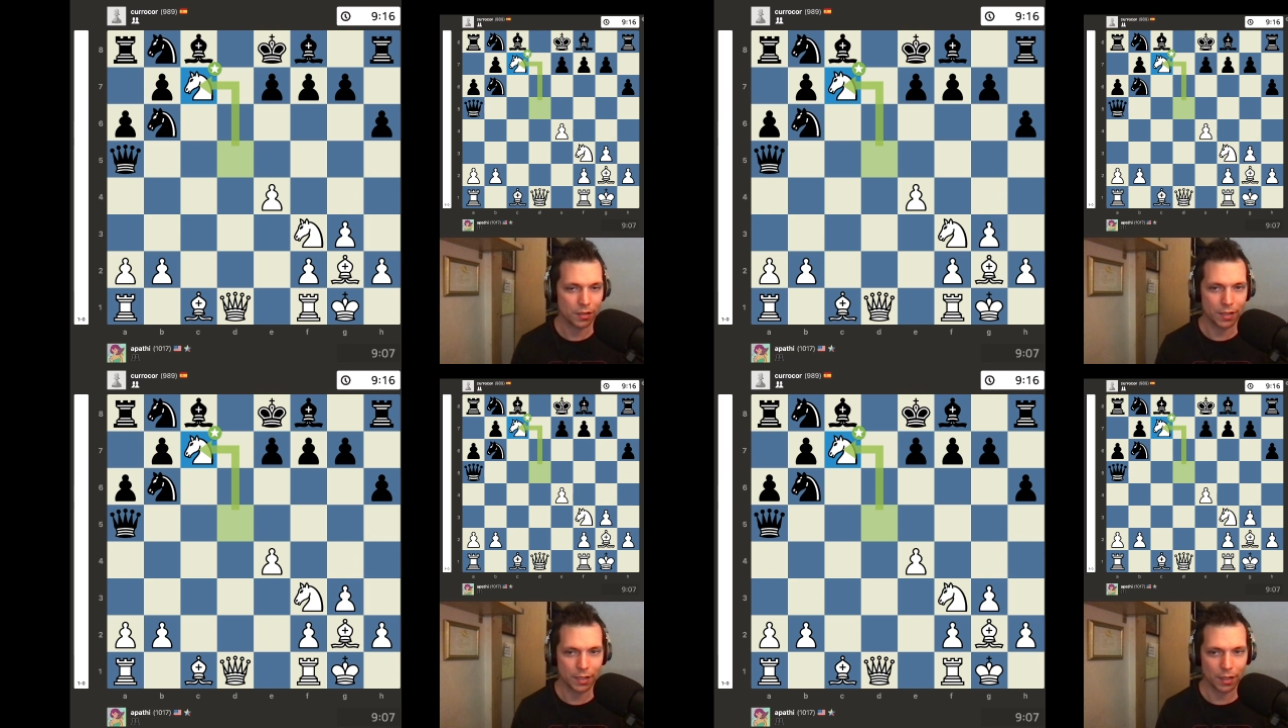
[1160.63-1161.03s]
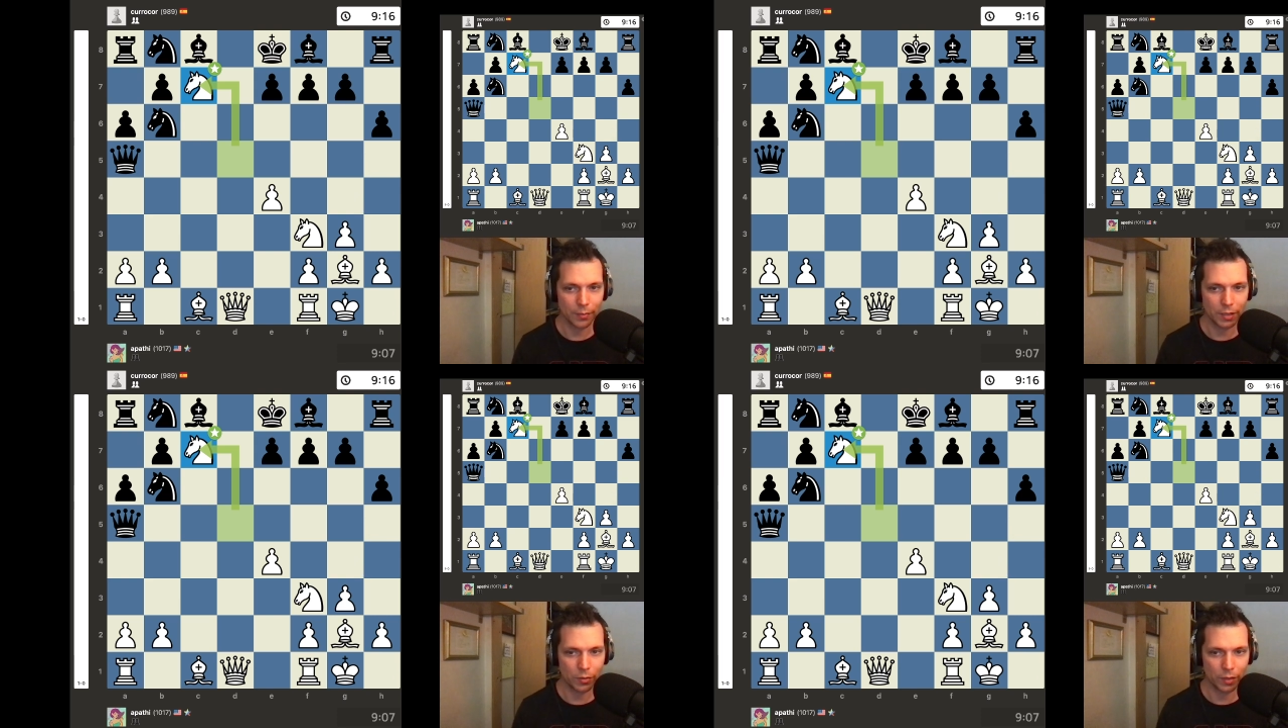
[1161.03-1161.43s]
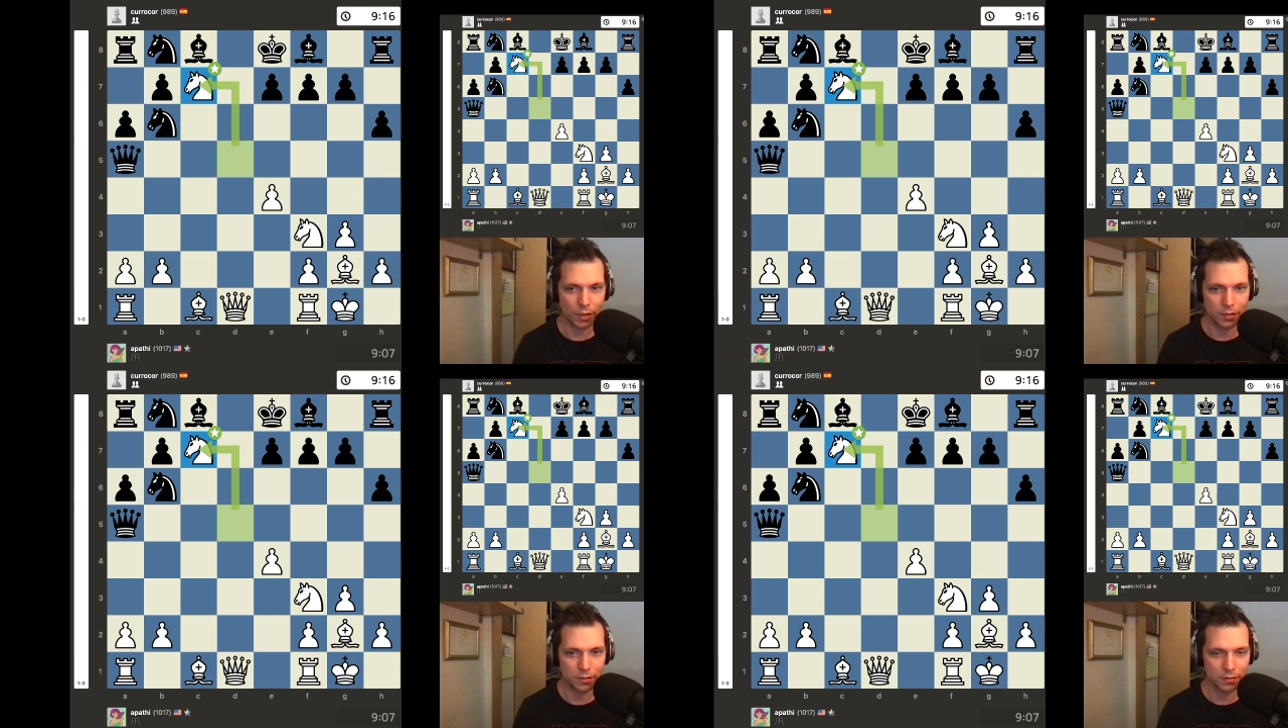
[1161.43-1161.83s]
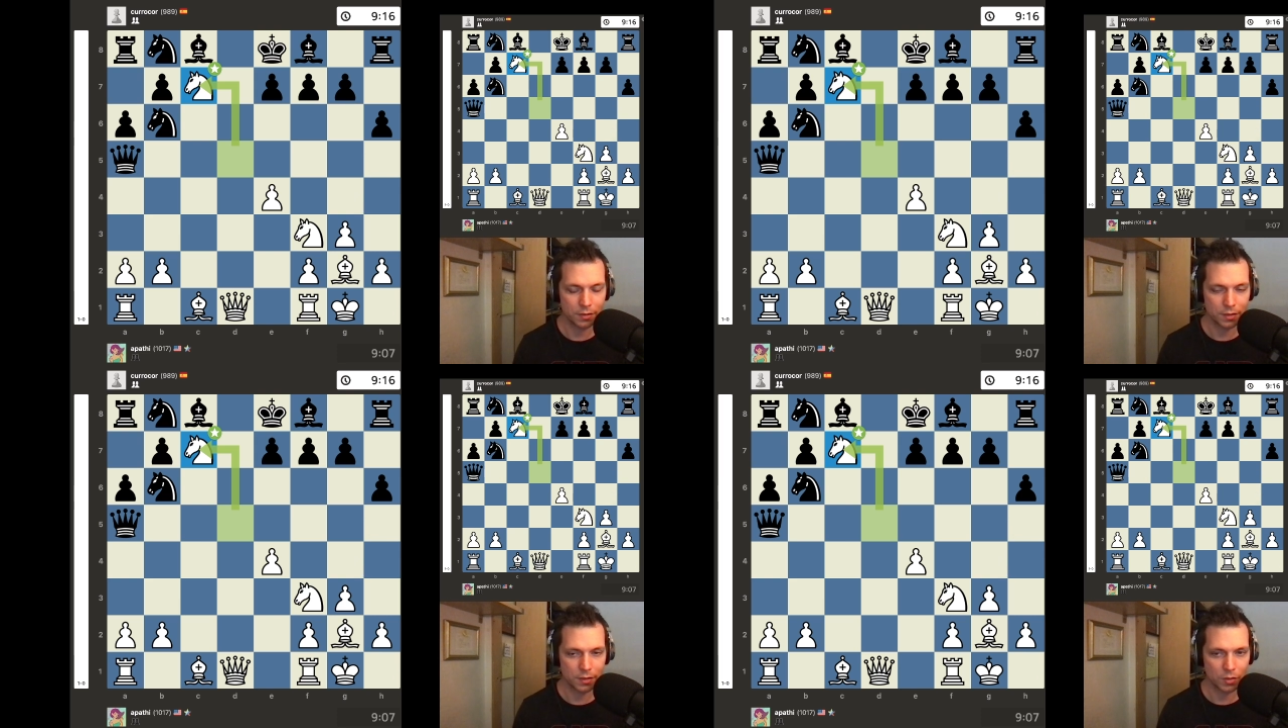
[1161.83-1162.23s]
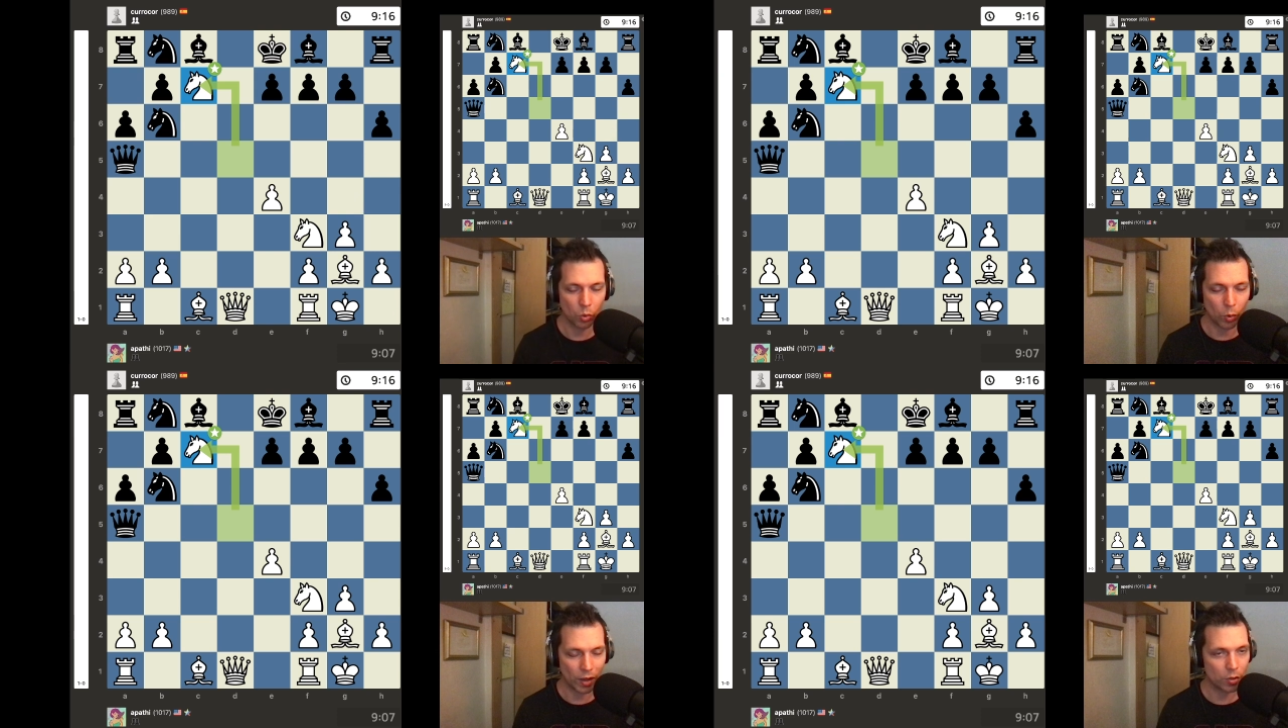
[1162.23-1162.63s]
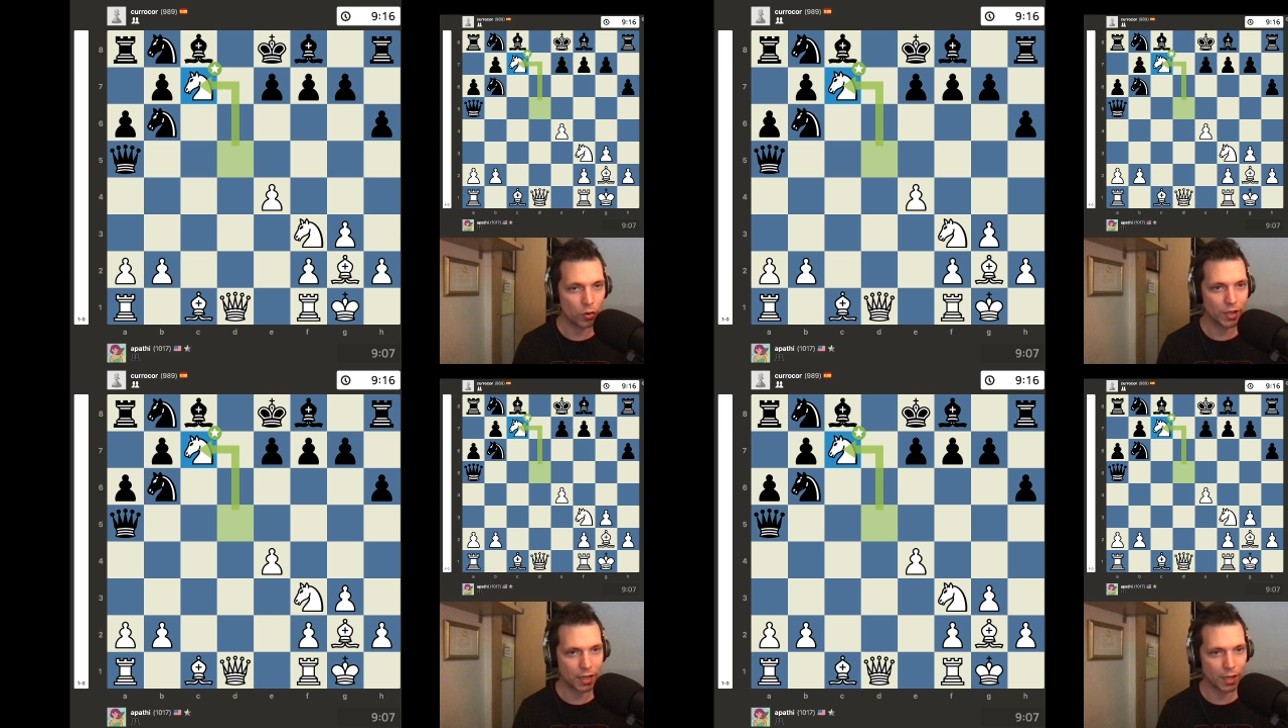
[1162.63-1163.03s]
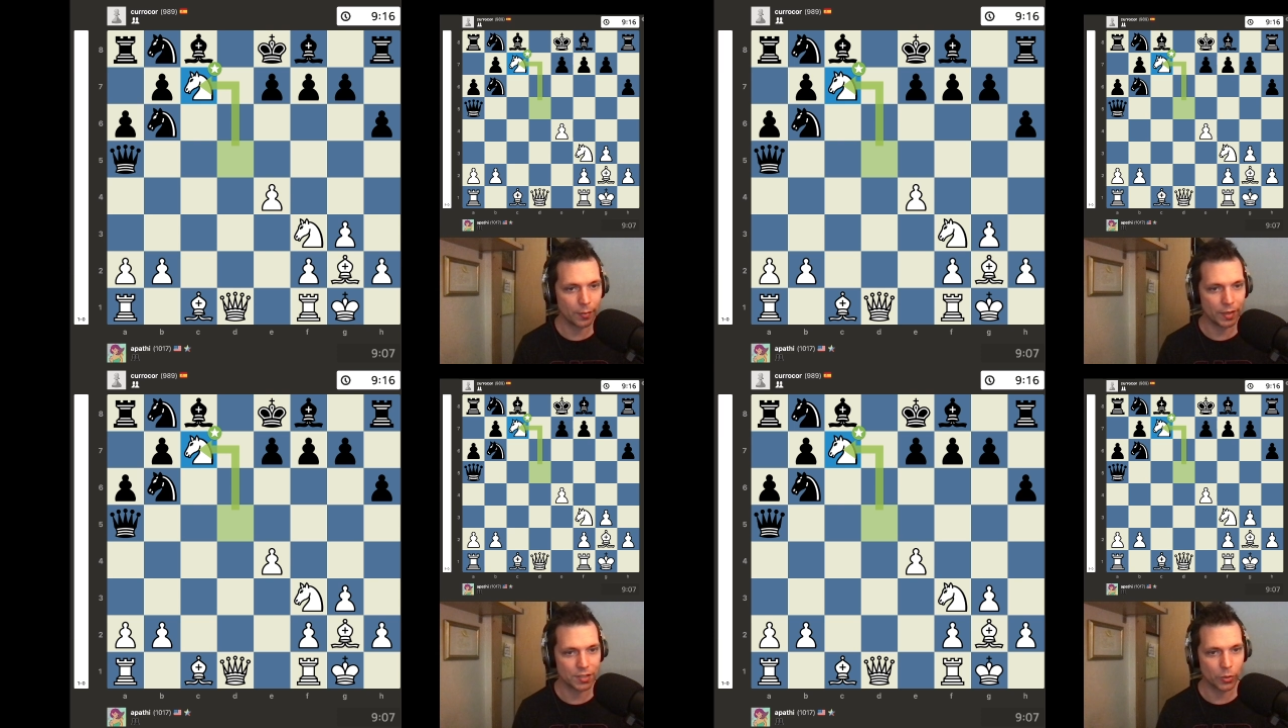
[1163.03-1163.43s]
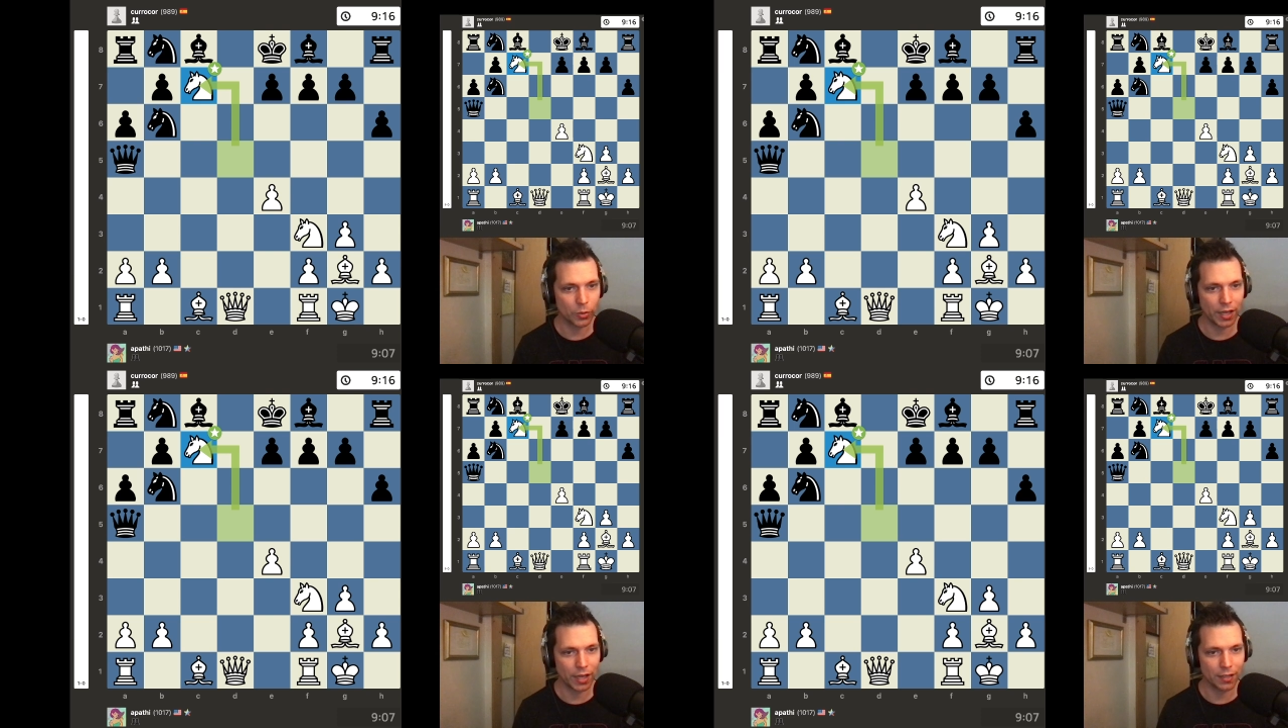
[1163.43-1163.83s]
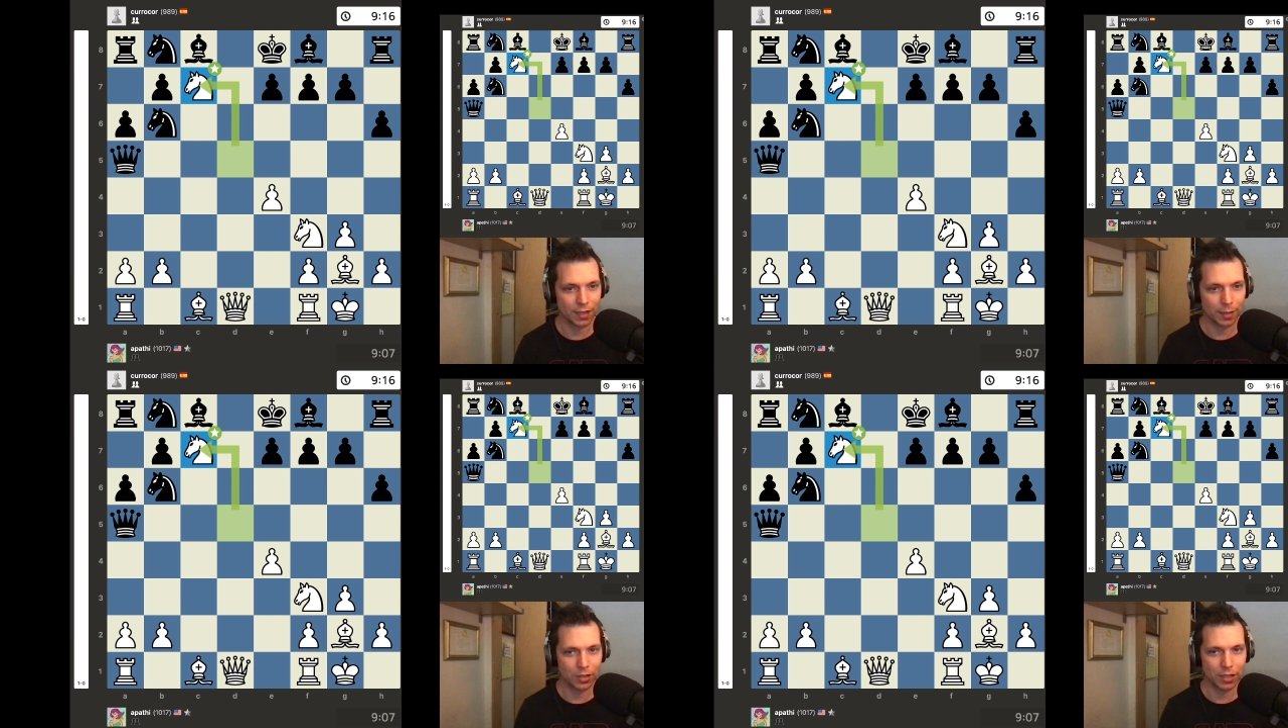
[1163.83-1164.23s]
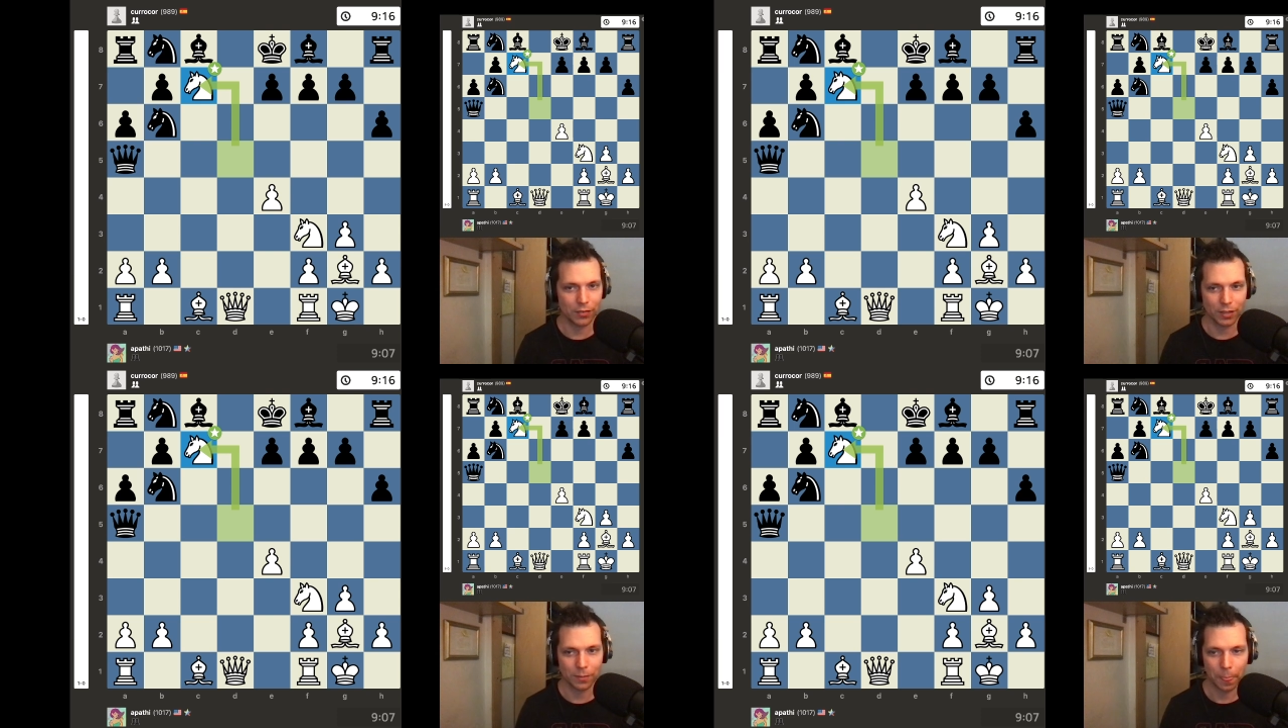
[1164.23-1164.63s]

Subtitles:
then let me know in, well, the comments. Okay, I'm leaving.